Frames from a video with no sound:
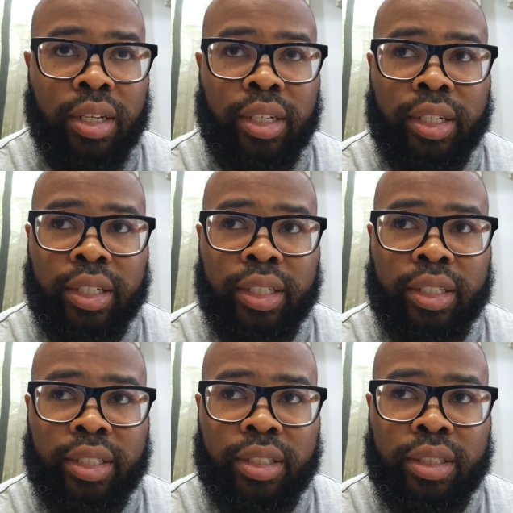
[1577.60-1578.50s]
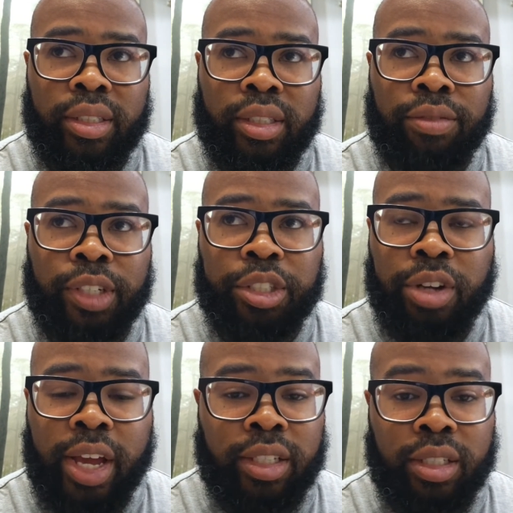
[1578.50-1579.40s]
uh, the
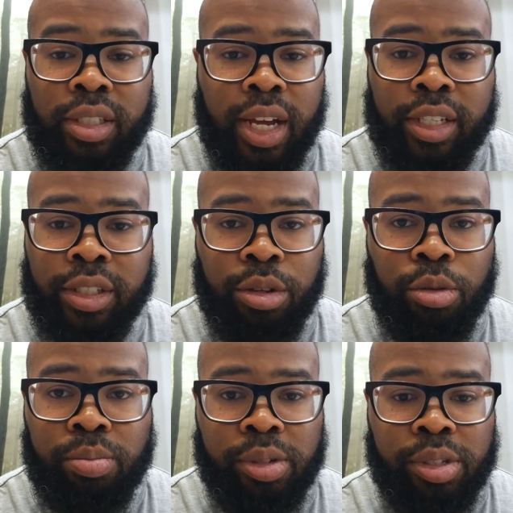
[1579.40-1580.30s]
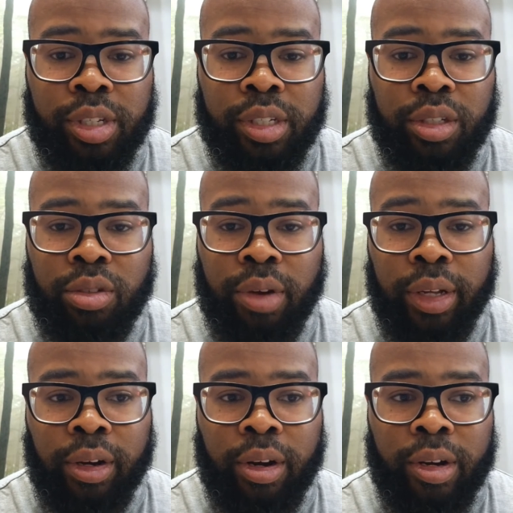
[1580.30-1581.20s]
Venture X is not a 0%
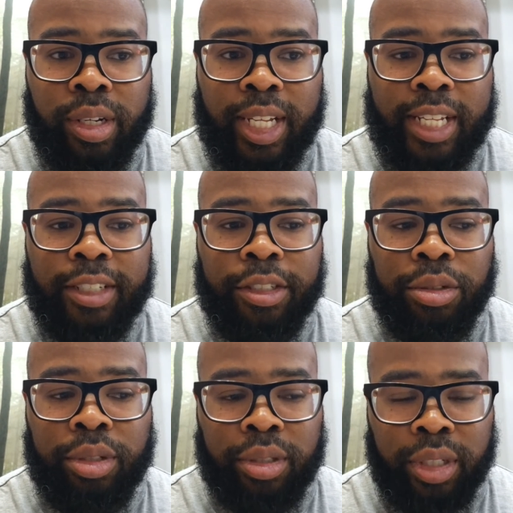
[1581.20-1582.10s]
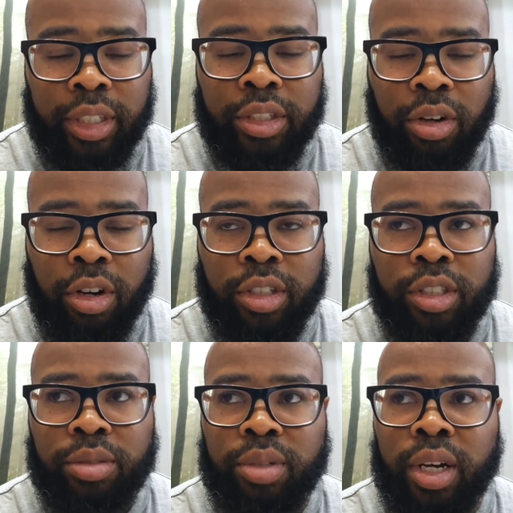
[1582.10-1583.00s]
credit card. You'll get
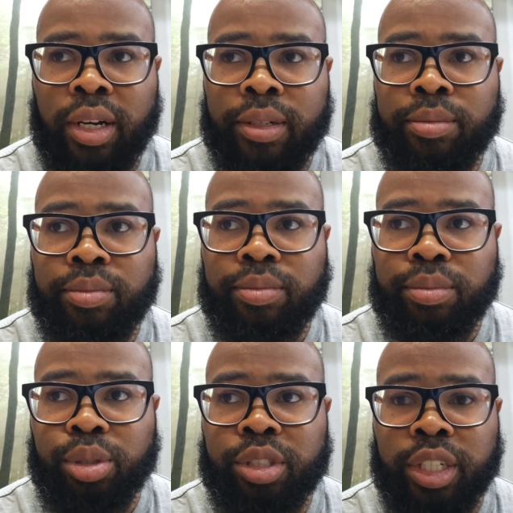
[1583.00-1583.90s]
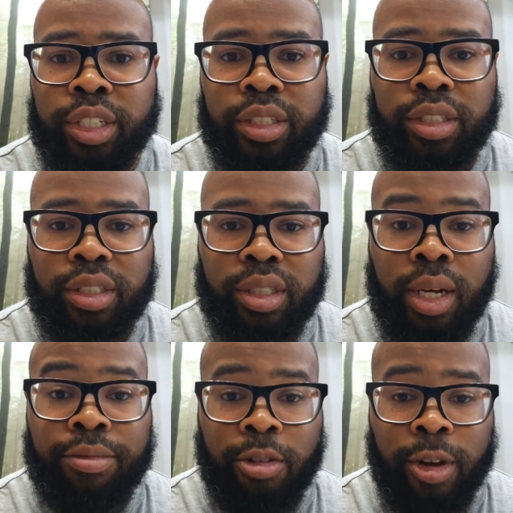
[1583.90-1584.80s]
charged percentage
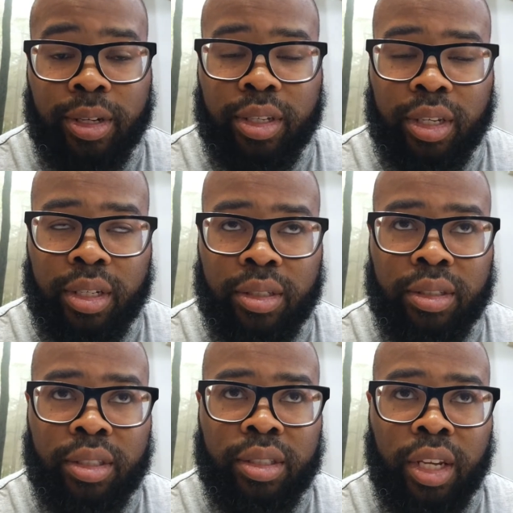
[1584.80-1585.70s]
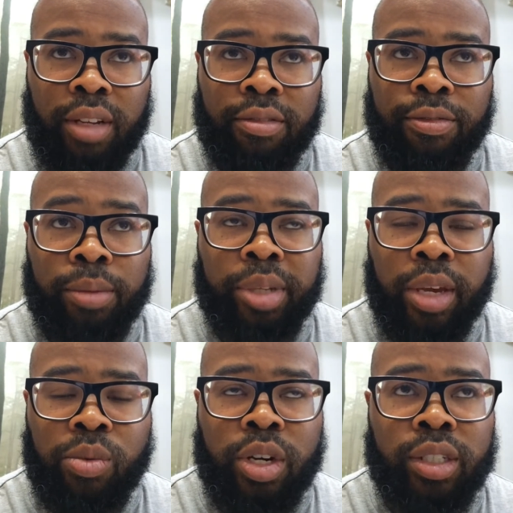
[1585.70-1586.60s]
upfront from day
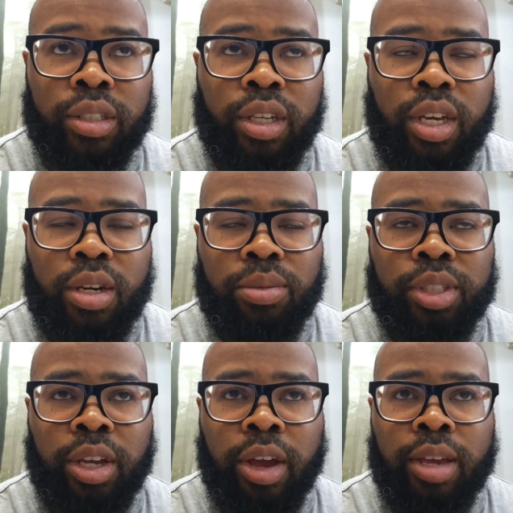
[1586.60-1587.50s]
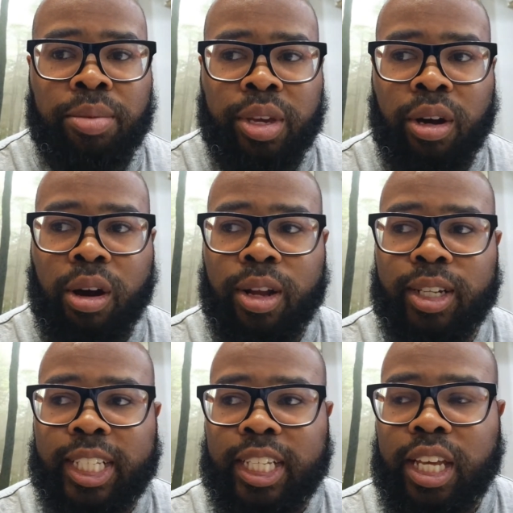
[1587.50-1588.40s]
one with their APR.
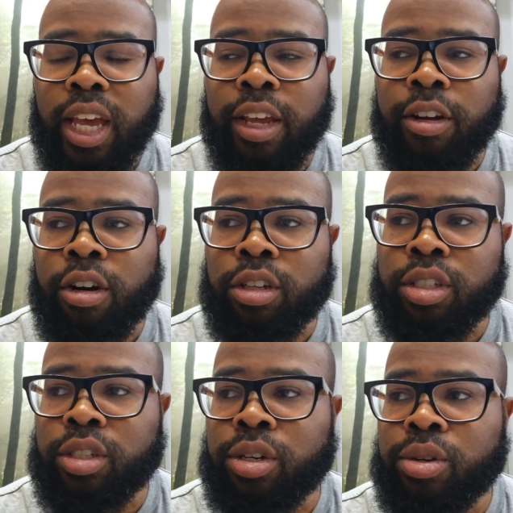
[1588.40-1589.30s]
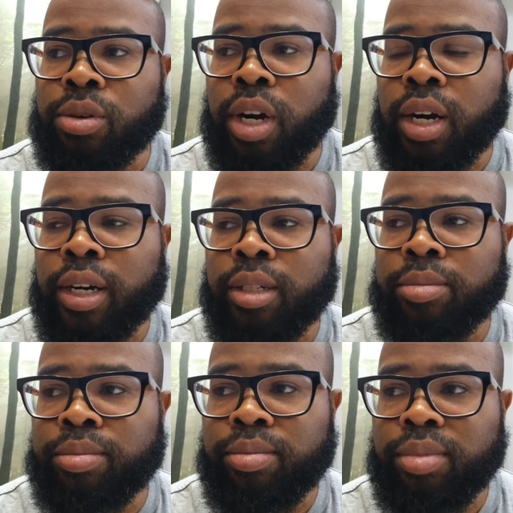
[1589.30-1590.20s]
And also
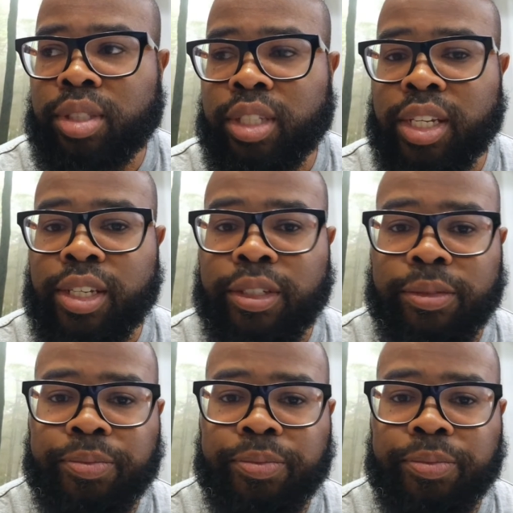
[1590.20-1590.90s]
Citi.